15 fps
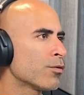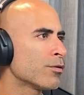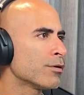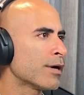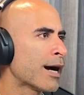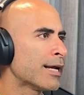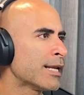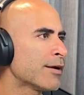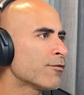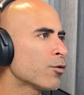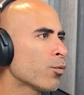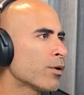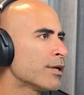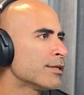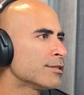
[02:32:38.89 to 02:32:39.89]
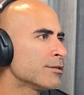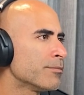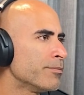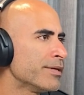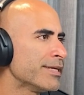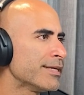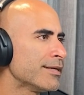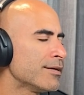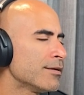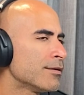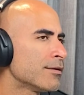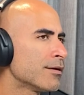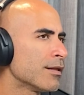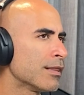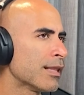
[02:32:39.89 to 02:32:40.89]
I never wanted to be
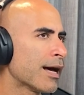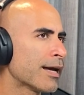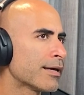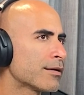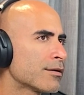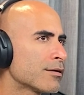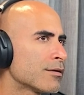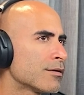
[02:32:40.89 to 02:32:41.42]
like